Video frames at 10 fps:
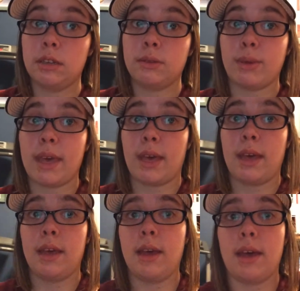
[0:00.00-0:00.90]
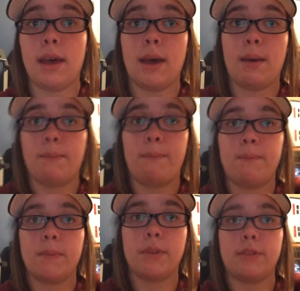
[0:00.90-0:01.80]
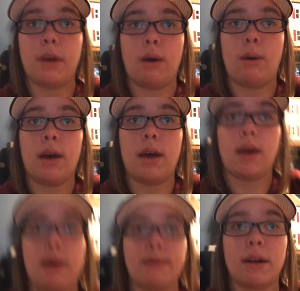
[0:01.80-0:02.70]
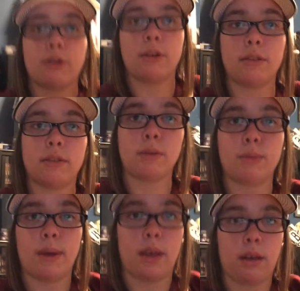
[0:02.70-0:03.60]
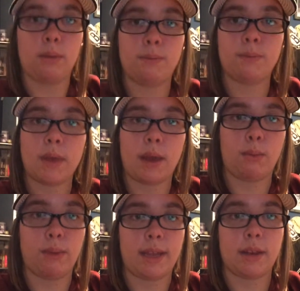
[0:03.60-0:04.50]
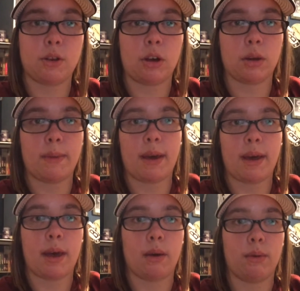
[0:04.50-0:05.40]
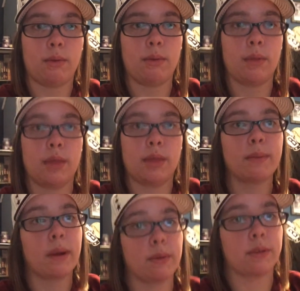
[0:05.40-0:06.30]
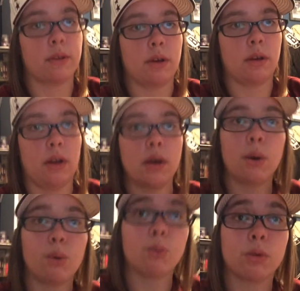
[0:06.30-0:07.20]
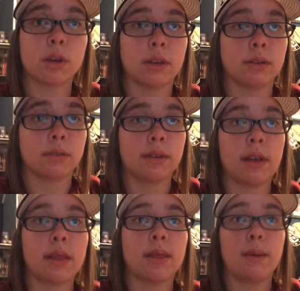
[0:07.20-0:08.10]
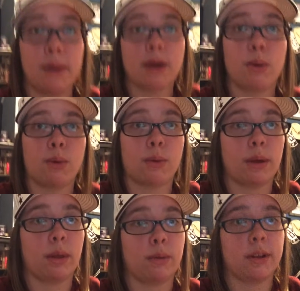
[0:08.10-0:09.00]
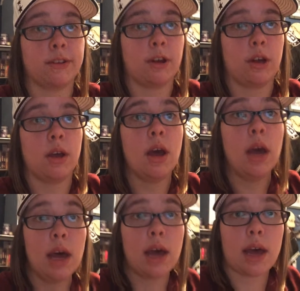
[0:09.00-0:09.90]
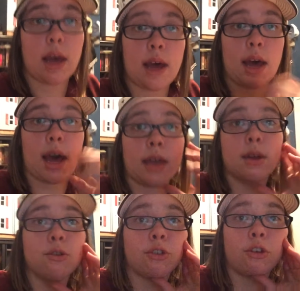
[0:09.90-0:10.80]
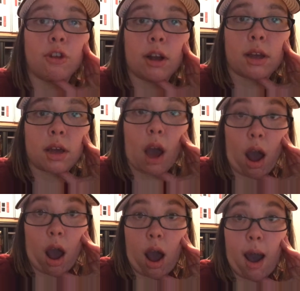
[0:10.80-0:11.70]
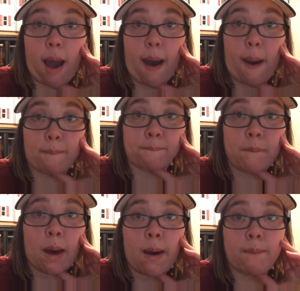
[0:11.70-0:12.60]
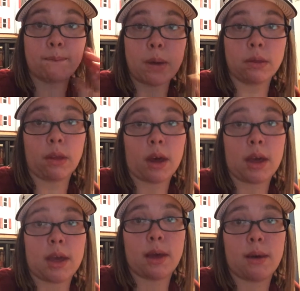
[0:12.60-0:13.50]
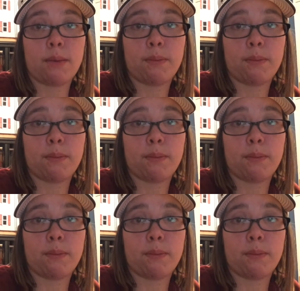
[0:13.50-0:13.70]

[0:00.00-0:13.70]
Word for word: So yeah, um, so I met Chris as well and we talked about how the beer was good because the beer really was good. I usually drink um, Bud Light,